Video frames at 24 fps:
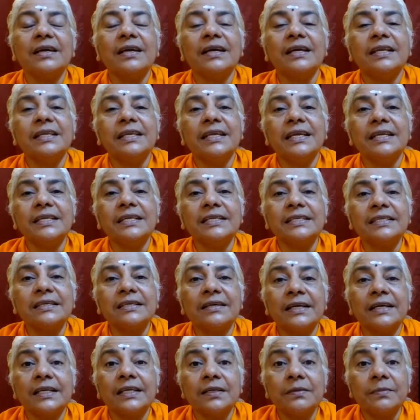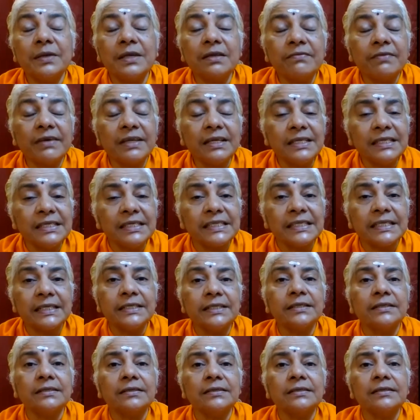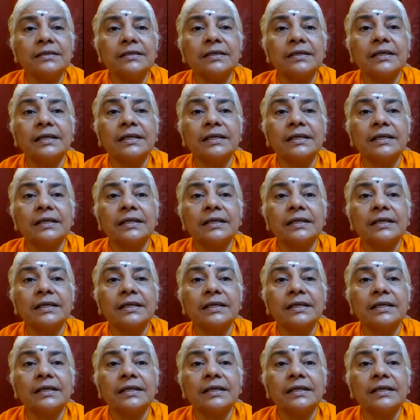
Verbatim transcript: And yet I remain very centered